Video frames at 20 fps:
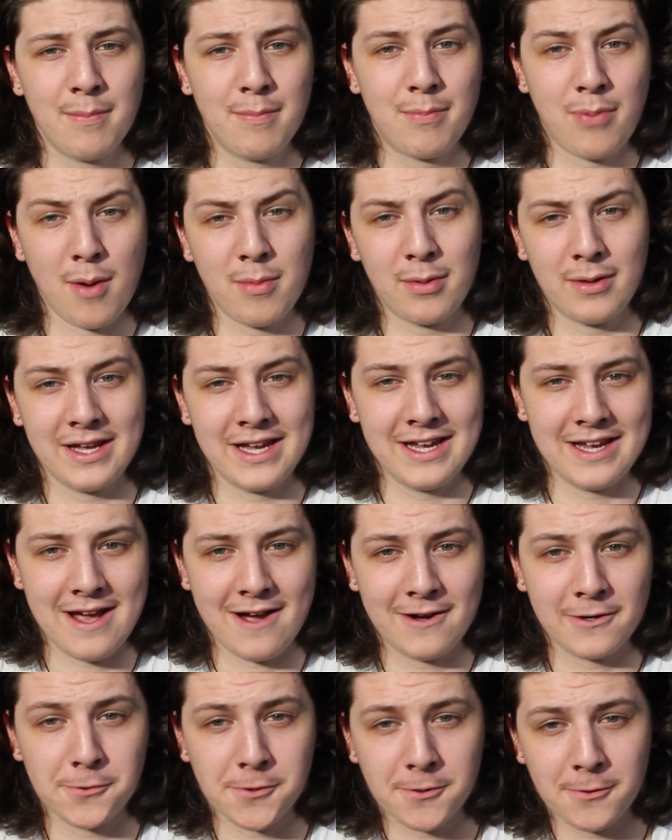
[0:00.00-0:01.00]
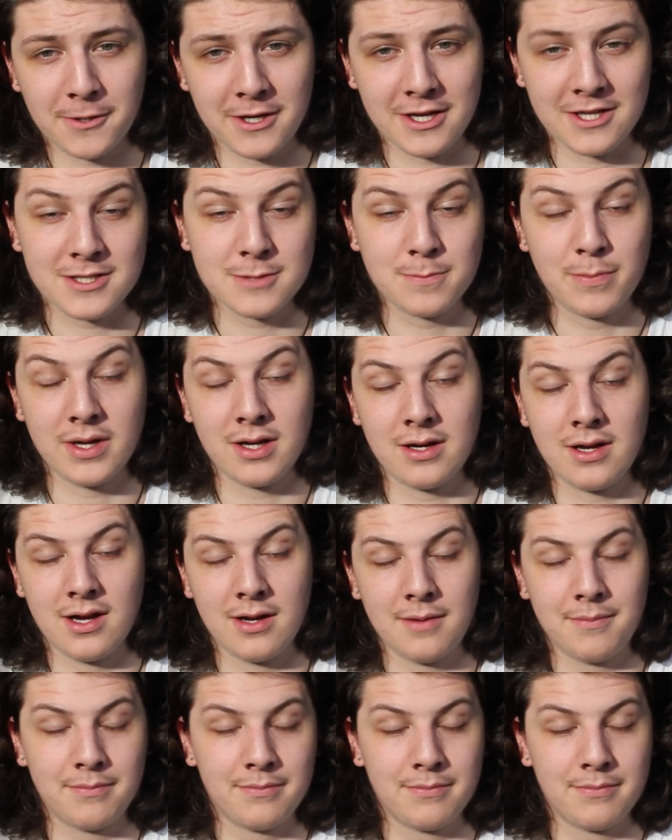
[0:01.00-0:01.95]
probably a younger audience, but I